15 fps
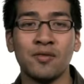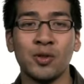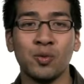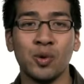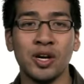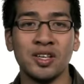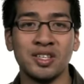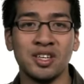of the
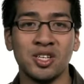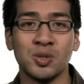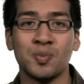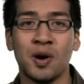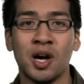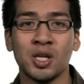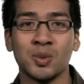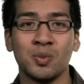ways it is
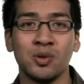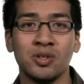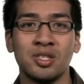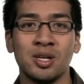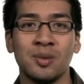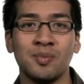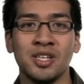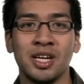possible
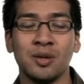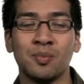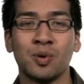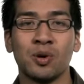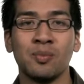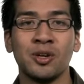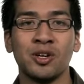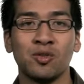to obtain
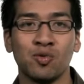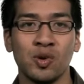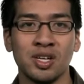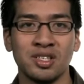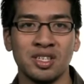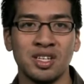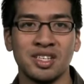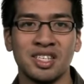permanent
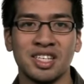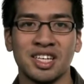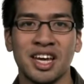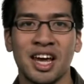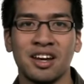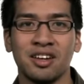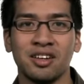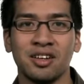residence in
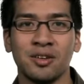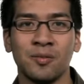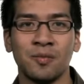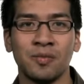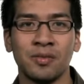Canada.